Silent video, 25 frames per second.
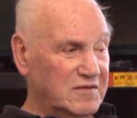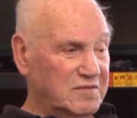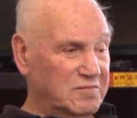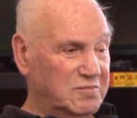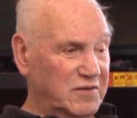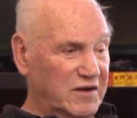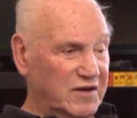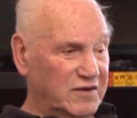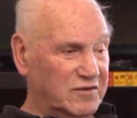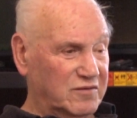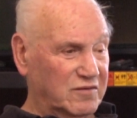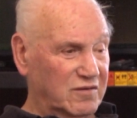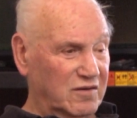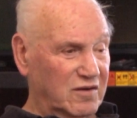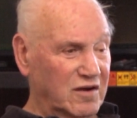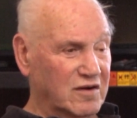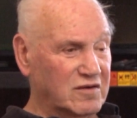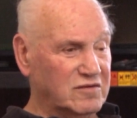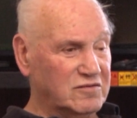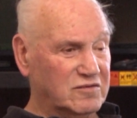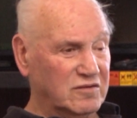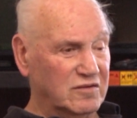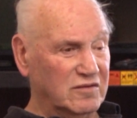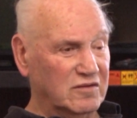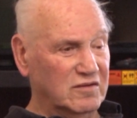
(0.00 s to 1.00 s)
My
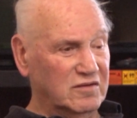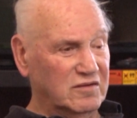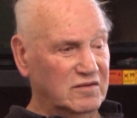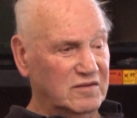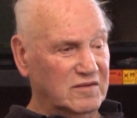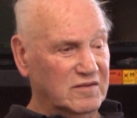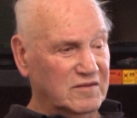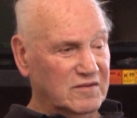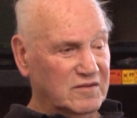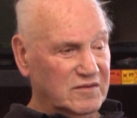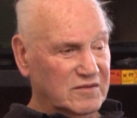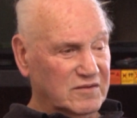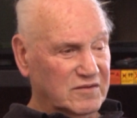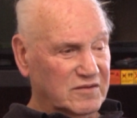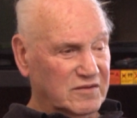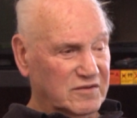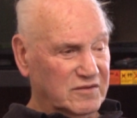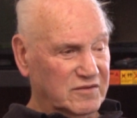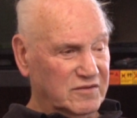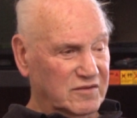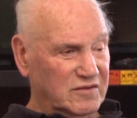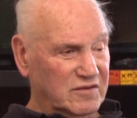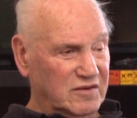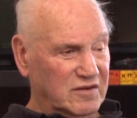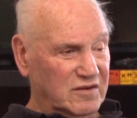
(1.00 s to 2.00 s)
uncle,
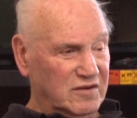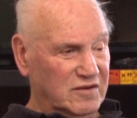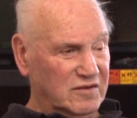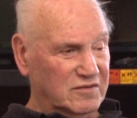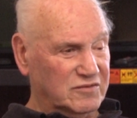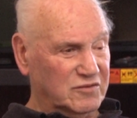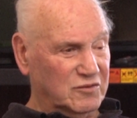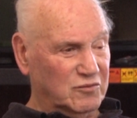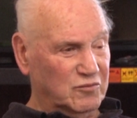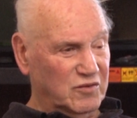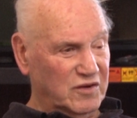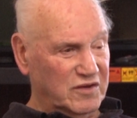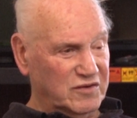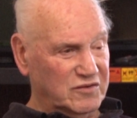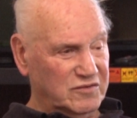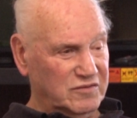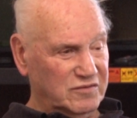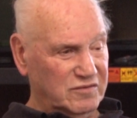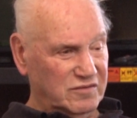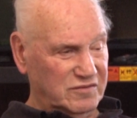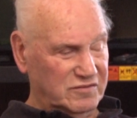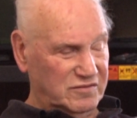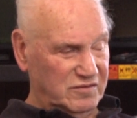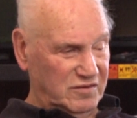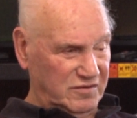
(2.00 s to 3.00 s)
another
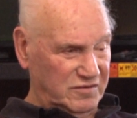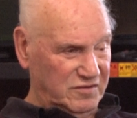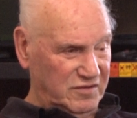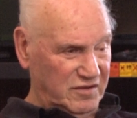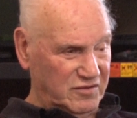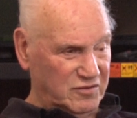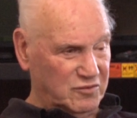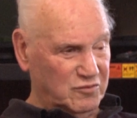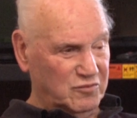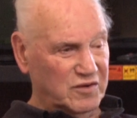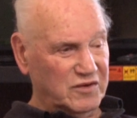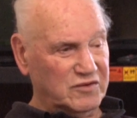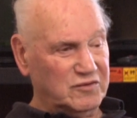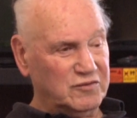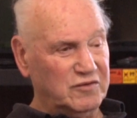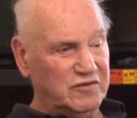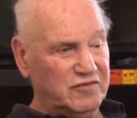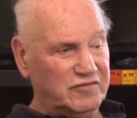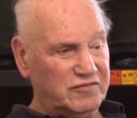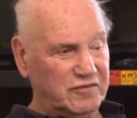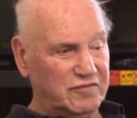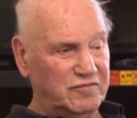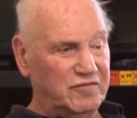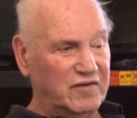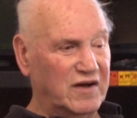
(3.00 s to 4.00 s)
one who
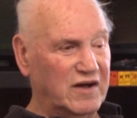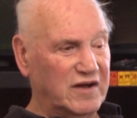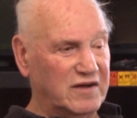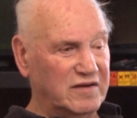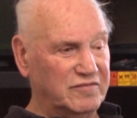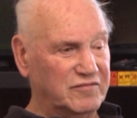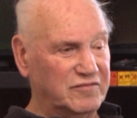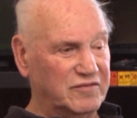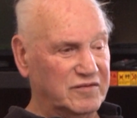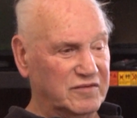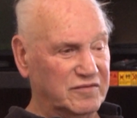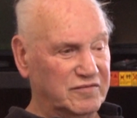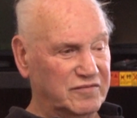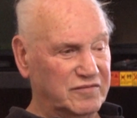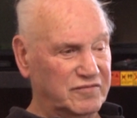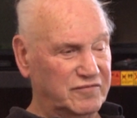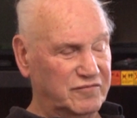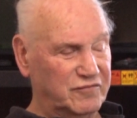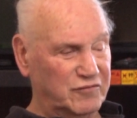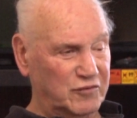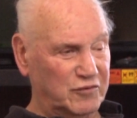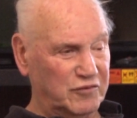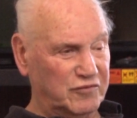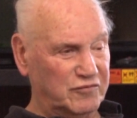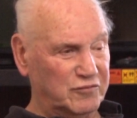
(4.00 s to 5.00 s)
survived the
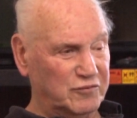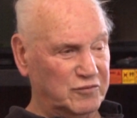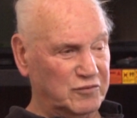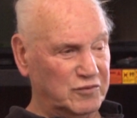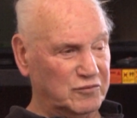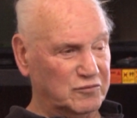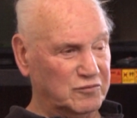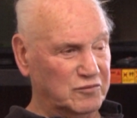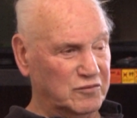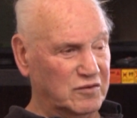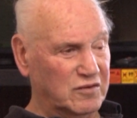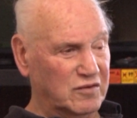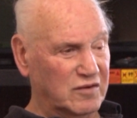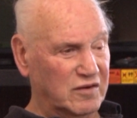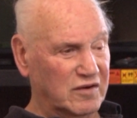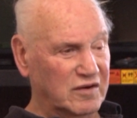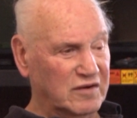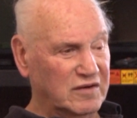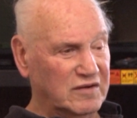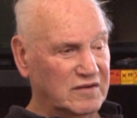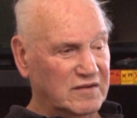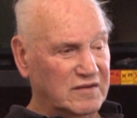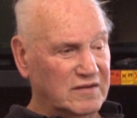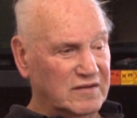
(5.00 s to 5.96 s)
First World War,